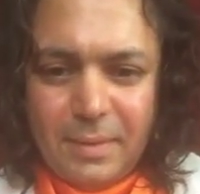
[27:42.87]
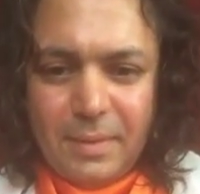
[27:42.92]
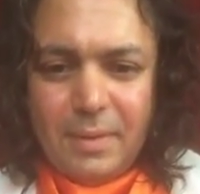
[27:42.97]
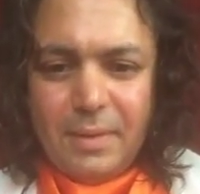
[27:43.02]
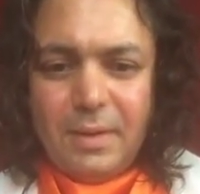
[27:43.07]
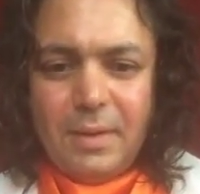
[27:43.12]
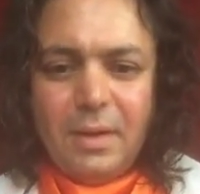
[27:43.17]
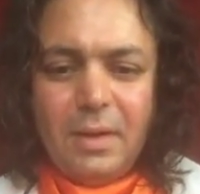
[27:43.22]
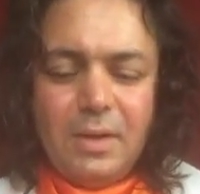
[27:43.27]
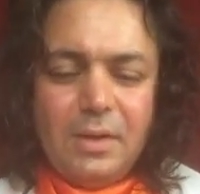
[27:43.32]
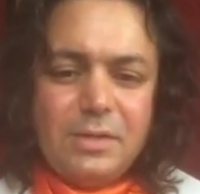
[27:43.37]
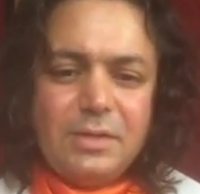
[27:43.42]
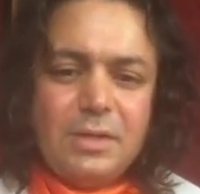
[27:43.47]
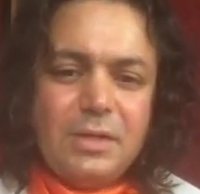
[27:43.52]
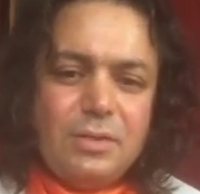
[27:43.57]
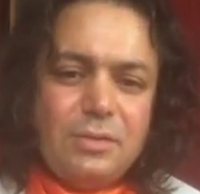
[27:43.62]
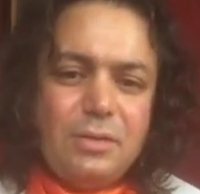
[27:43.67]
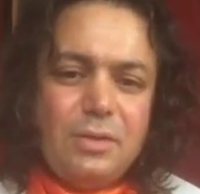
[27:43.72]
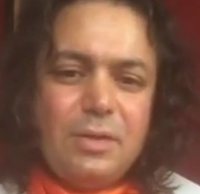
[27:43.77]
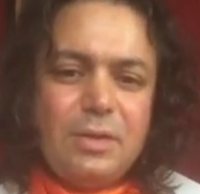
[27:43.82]
Alisa.
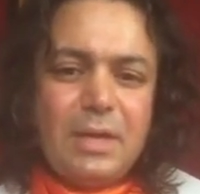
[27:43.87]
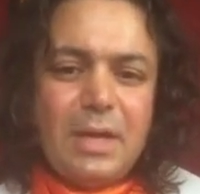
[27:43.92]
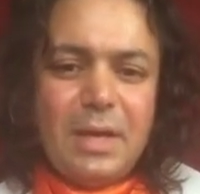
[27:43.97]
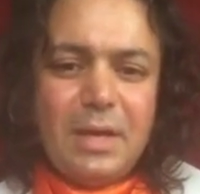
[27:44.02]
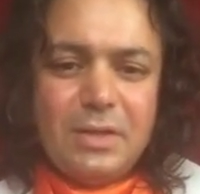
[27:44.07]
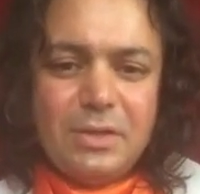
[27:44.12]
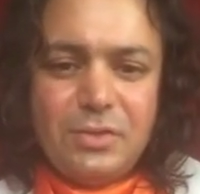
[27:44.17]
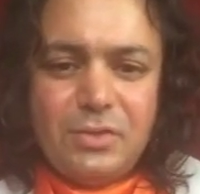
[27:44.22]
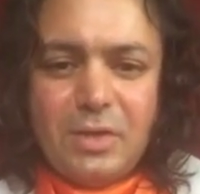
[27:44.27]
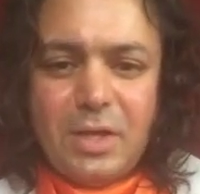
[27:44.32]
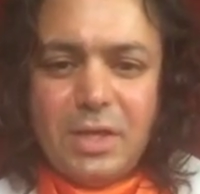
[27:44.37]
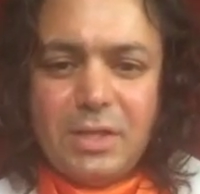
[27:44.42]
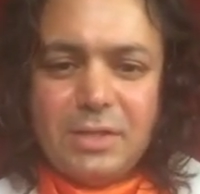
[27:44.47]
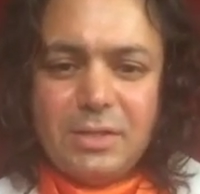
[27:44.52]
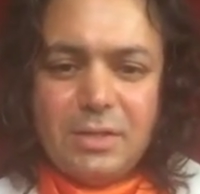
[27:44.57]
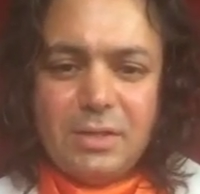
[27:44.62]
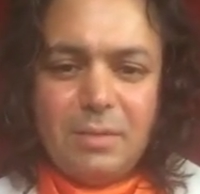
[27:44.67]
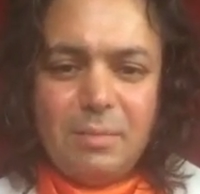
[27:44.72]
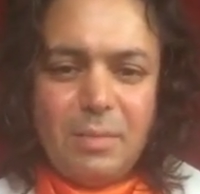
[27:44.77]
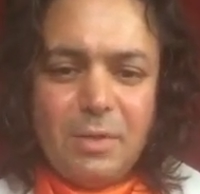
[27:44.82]
So it kind of strains
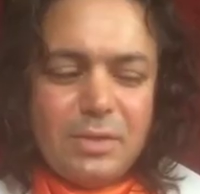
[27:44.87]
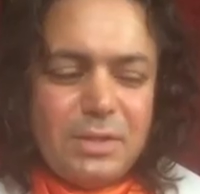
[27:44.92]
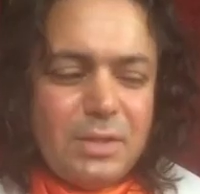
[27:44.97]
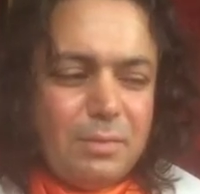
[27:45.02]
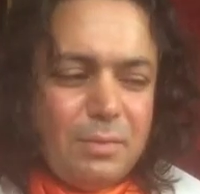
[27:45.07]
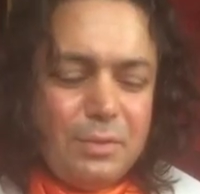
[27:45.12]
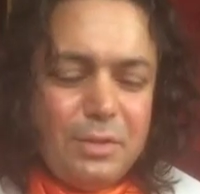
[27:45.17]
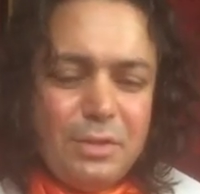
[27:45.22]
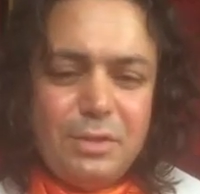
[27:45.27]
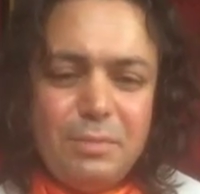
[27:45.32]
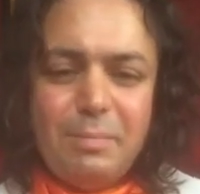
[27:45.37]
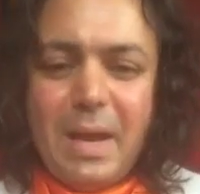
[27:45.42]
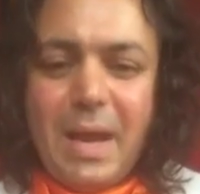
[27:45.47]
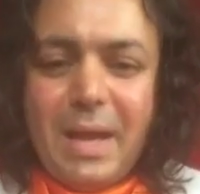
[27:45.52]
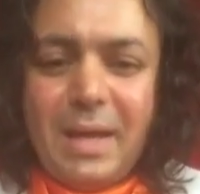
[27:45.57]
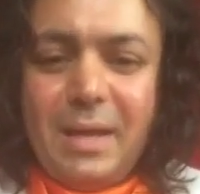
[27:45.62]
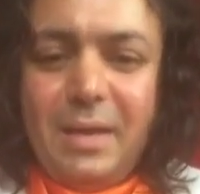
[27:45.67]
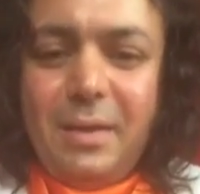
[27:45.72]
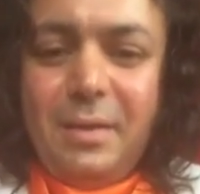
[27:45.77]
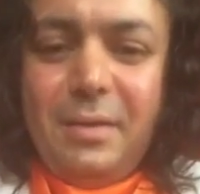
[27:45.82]
Moksha Mukti's
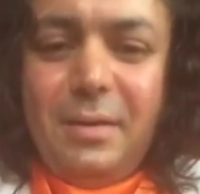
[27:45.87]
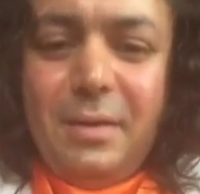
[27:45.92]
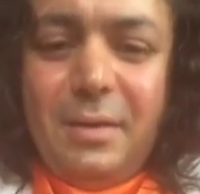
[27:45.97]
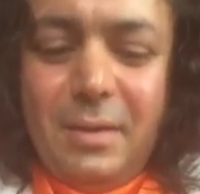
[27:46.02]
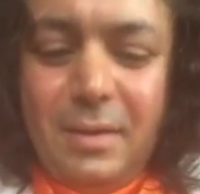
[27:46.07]
back here.